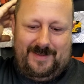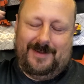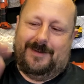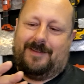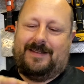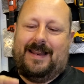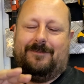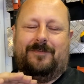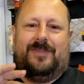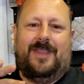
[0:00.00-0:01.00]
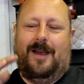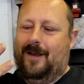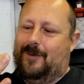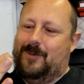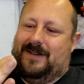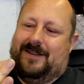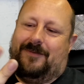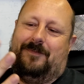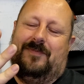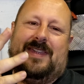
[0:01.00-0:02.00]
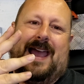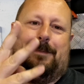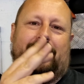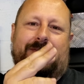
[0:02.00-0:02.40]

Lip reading: You'd still have dirt all in your gaps